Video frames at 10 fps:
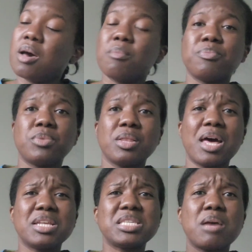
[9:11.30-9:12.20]
um, a
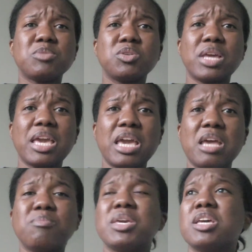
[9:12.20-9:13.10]
lot of times on the
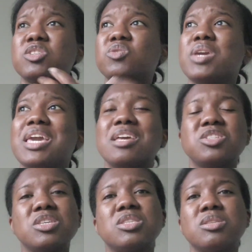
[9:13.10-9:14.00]
hand because you can't
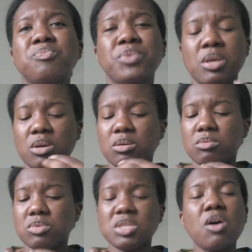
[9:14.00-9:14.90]
just
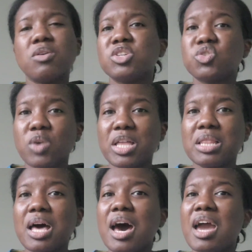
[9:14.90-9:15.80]
sew a
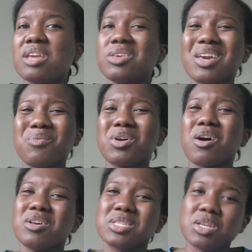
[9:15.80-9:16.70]
straight line. It would
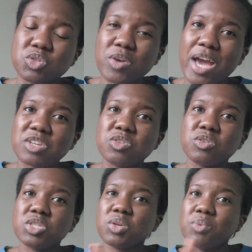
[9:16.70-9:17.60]
cause
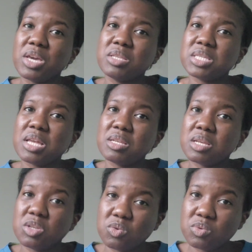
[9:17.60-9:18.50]
contractures, so we tend
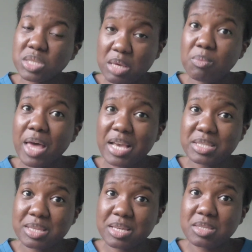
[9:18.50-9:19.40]
to do Z
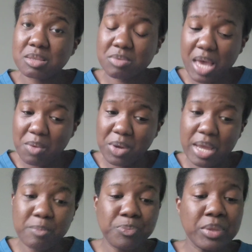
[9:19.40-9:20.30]
plasties that
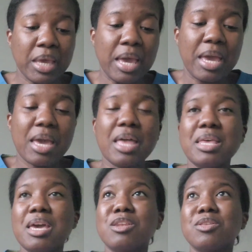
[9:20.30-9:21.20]
way. And
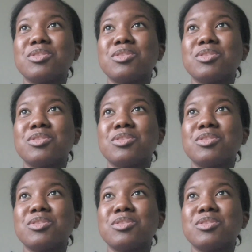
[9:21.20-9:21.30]
then